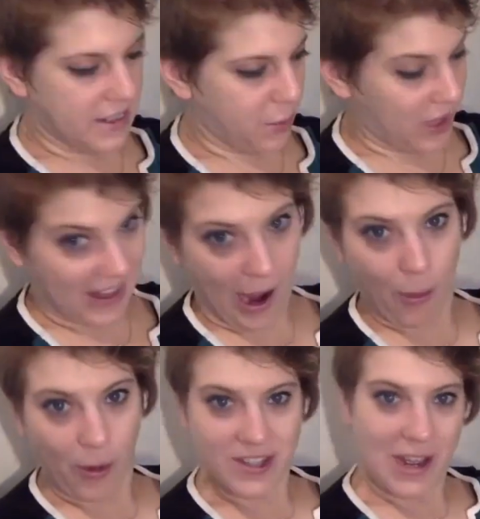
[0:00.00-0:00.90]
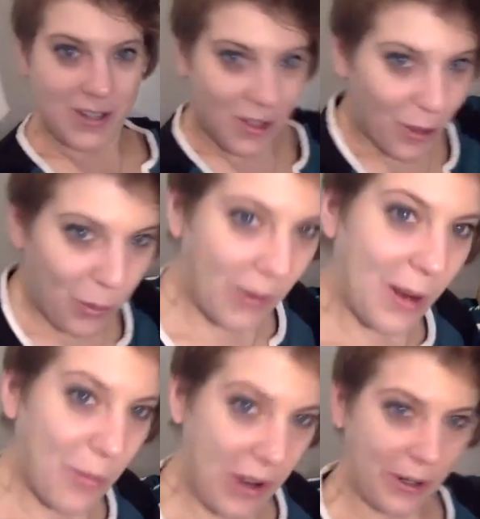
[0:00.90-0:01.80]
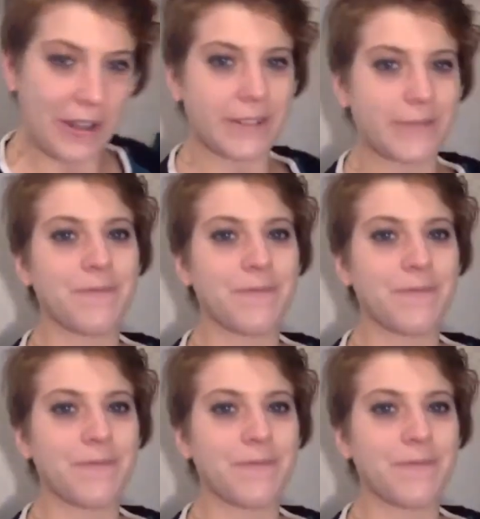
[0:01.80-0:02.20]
he's with the Cowboys now, so they'll ruin him right quick.